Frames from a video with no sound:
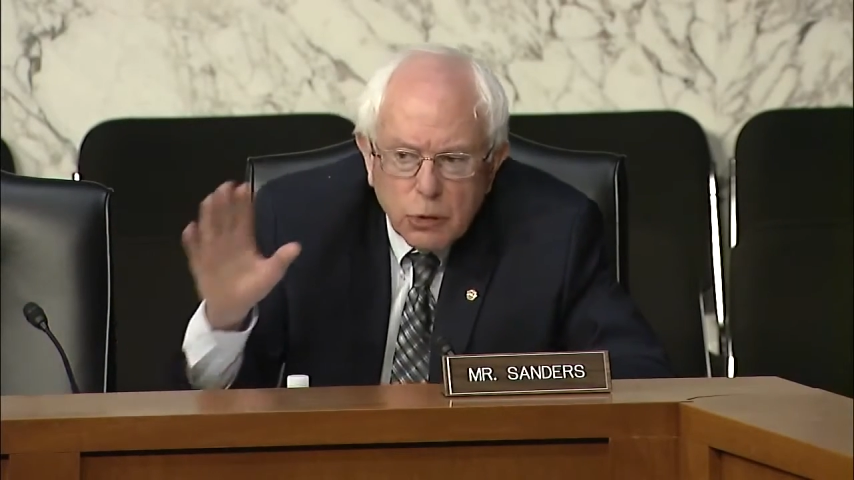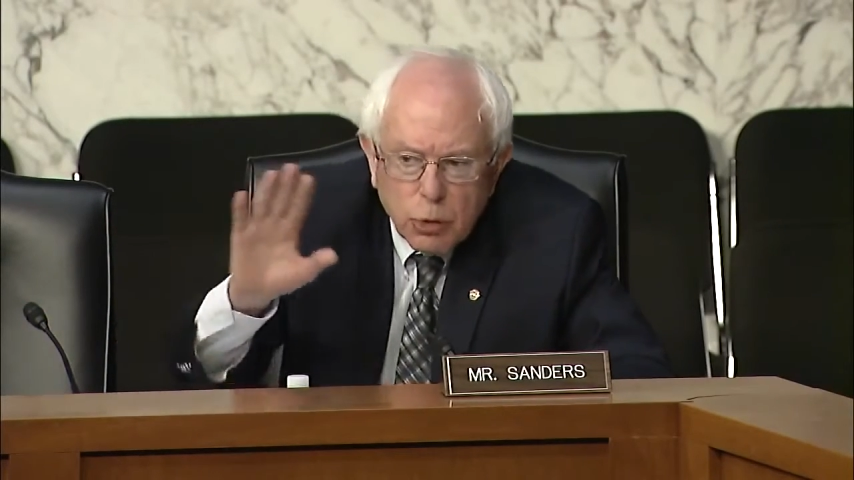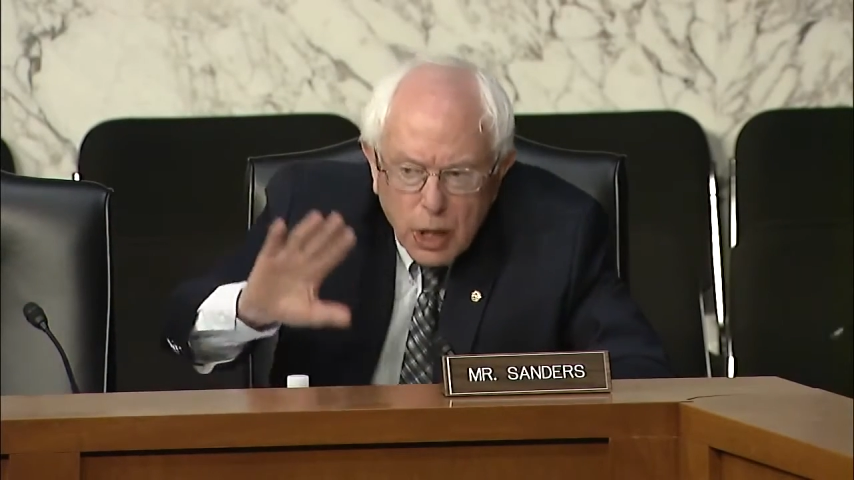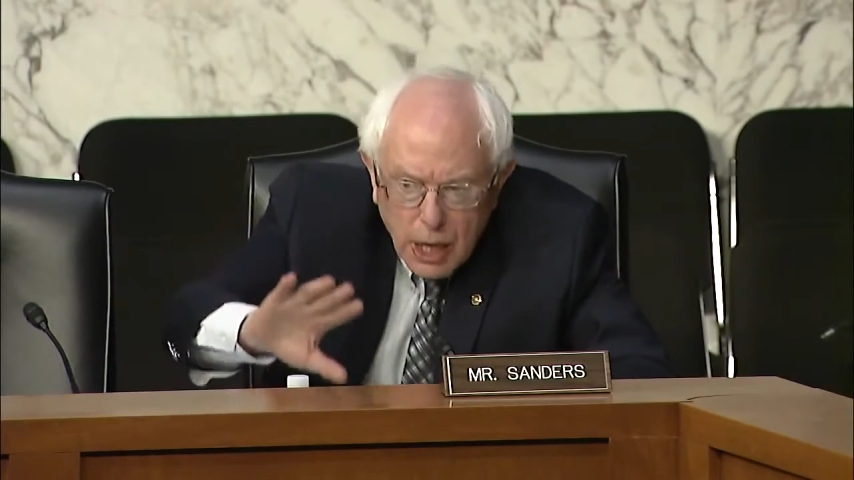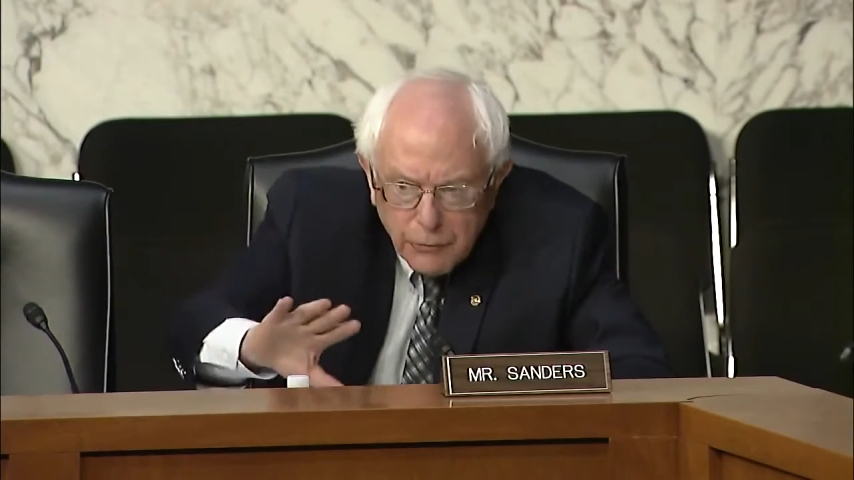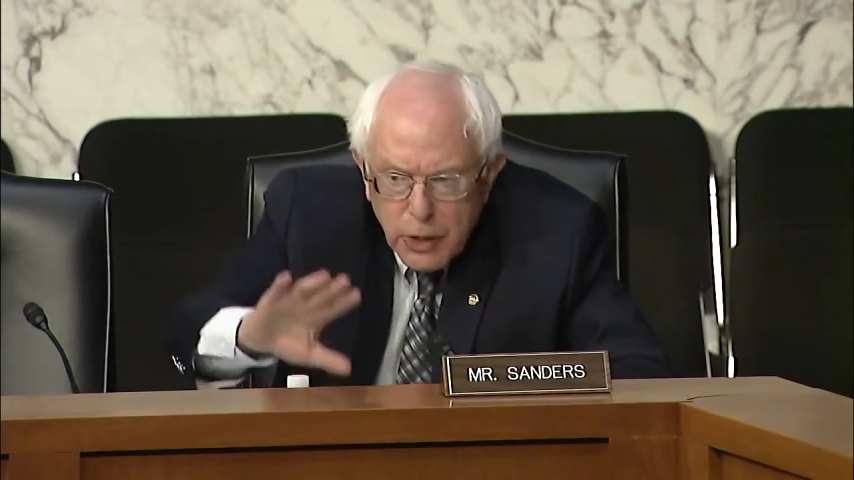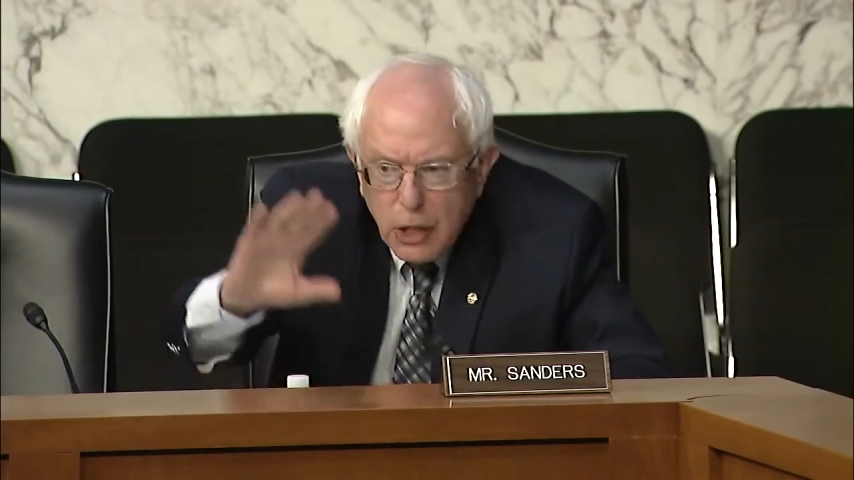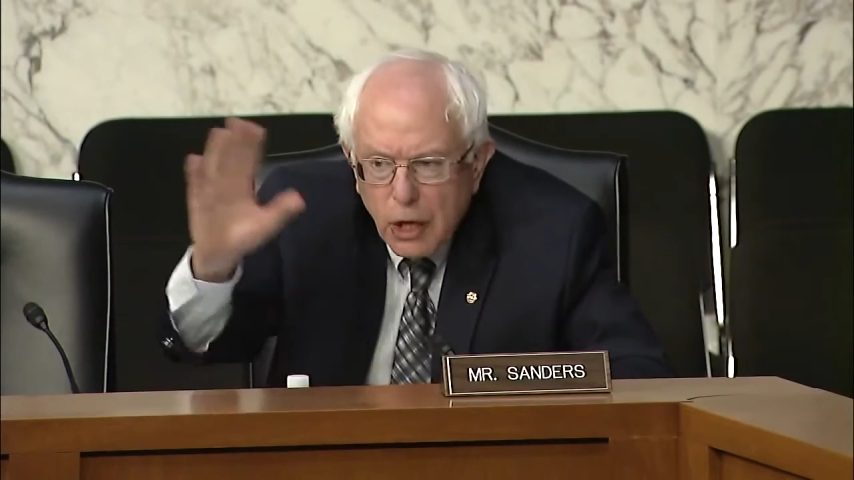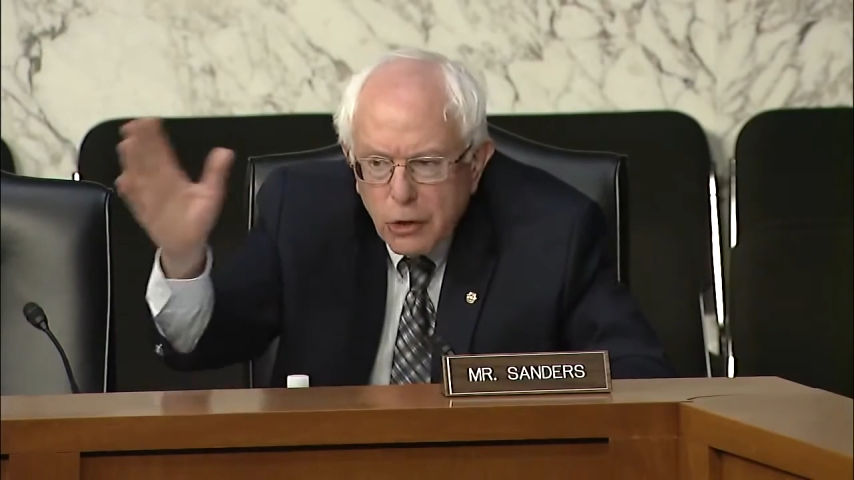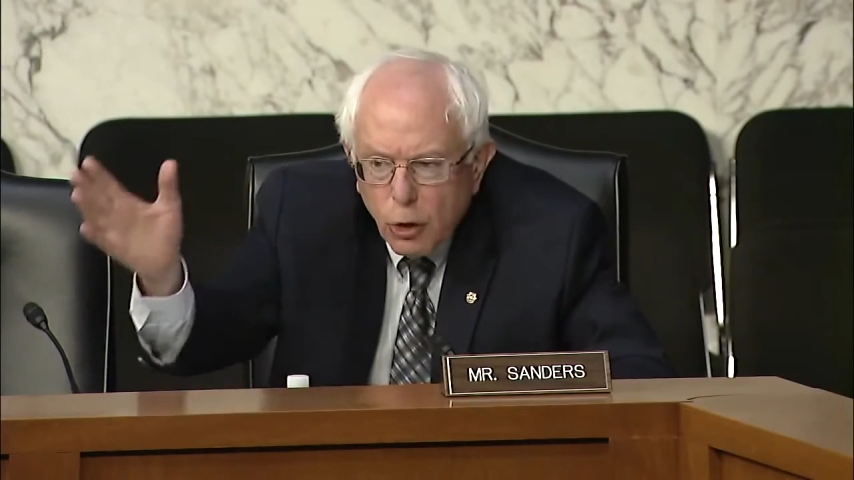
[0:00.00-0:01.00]
or have we
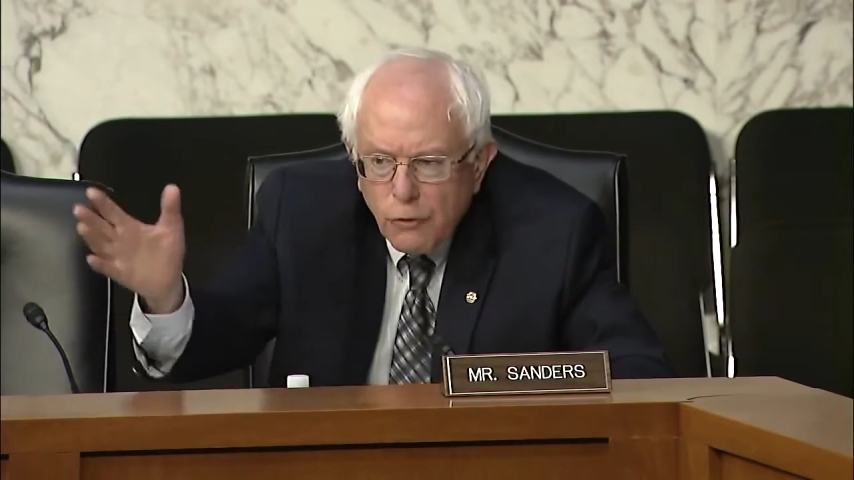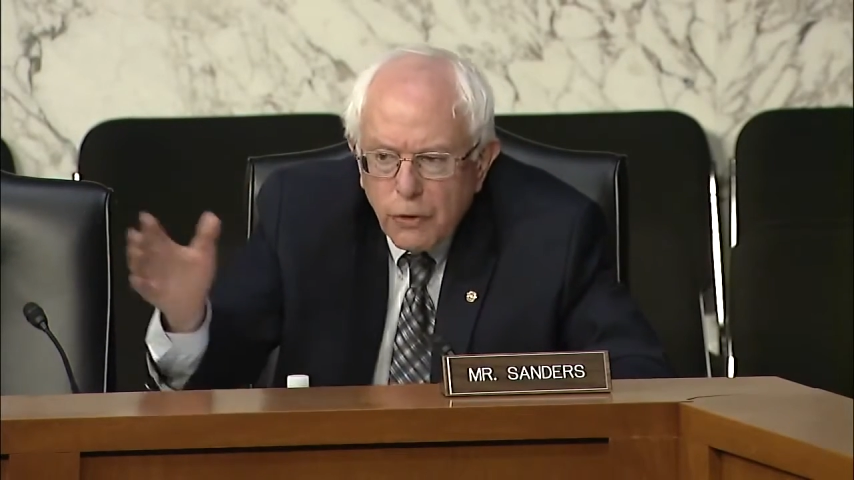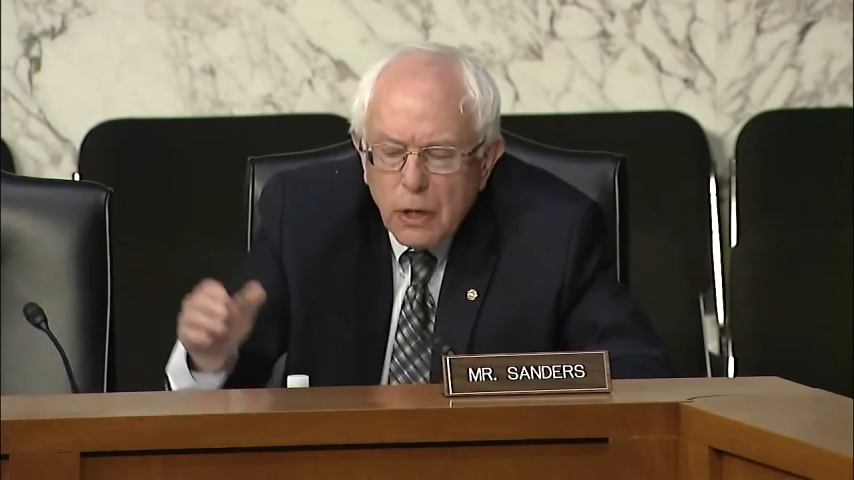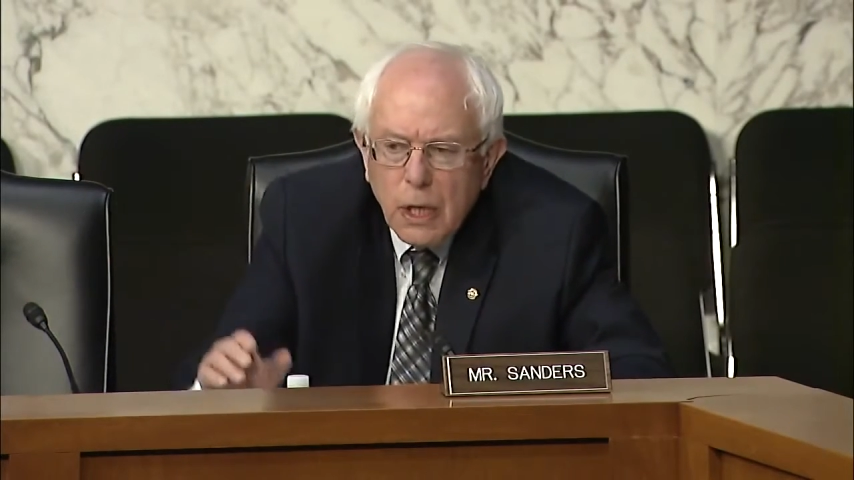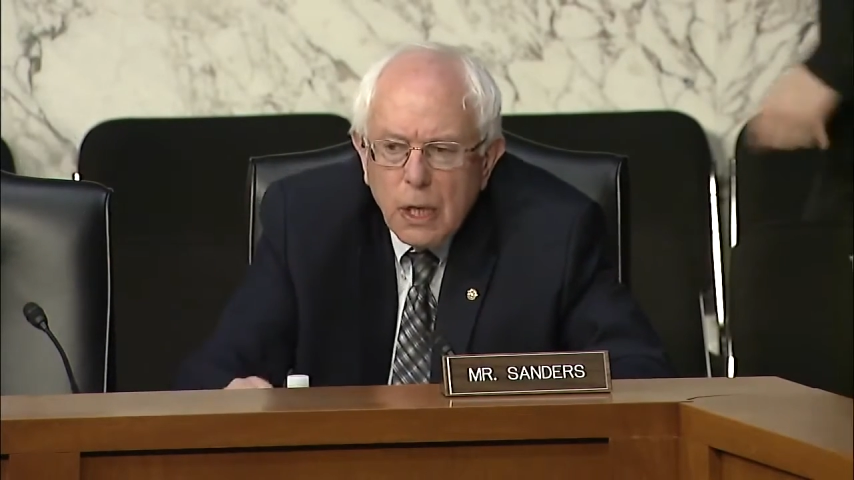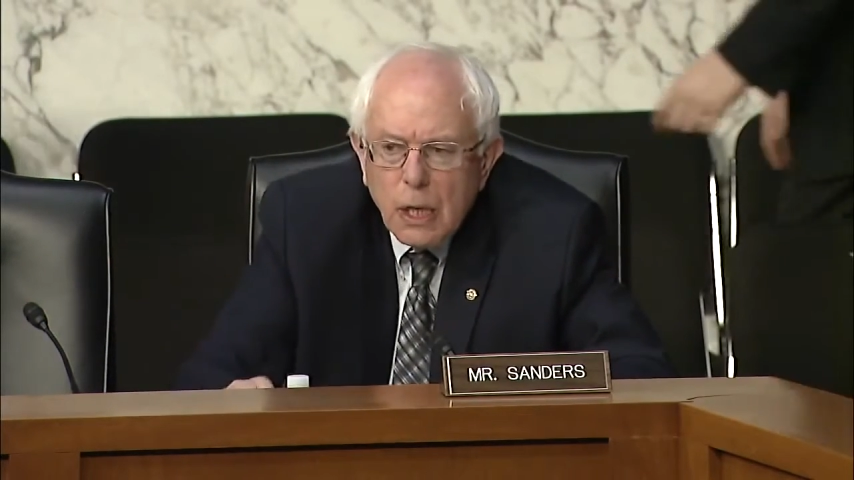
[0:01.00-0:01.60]
gone over